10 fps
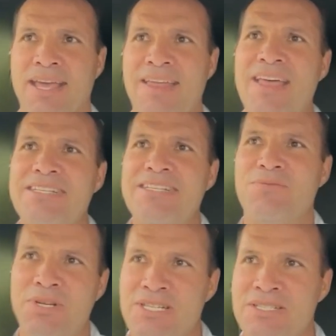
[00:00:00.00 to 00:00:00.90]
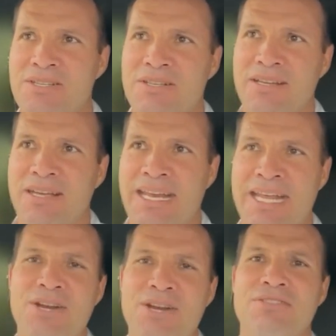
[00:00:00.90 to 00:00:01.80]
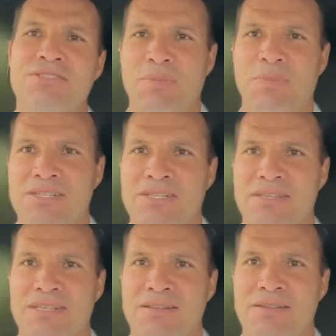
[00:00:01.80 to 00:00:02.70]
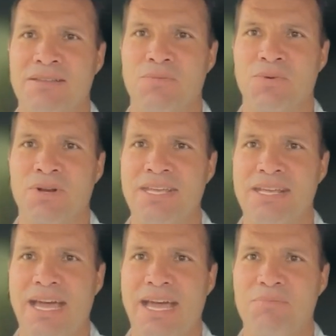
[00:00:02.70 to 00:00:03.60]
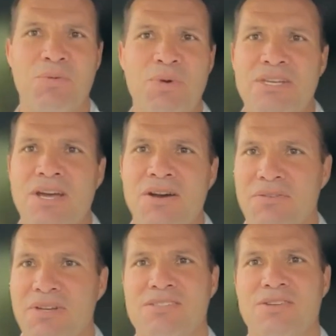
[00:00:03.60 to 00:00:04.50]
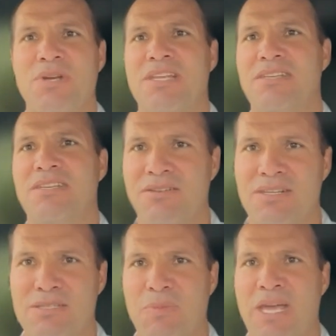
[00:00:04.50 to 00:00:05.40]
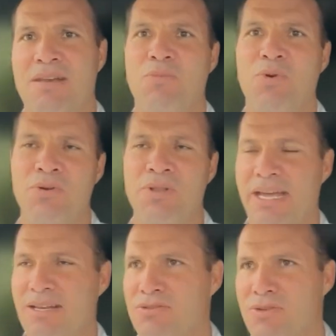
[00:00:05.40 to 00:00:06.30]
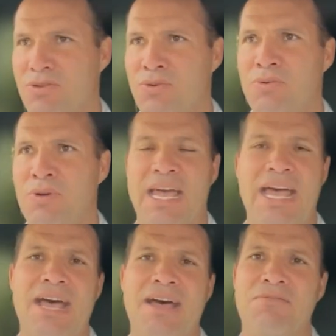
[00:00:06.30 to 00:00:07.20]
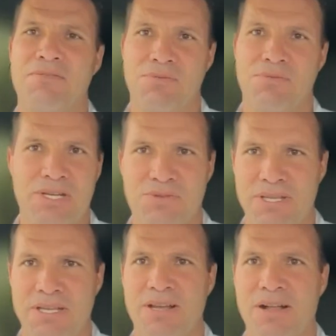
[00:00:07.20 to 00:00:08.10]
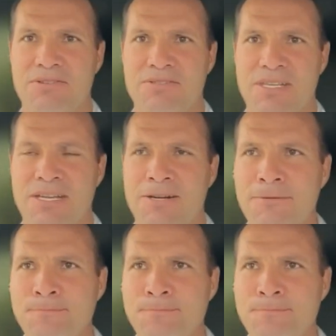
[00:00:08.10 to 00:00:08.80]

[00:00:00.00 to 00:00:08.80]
And that's if we just adhere to the budget that we're looking at, but we don't. And so we continue to spend more like $2.5–3 trillion a year.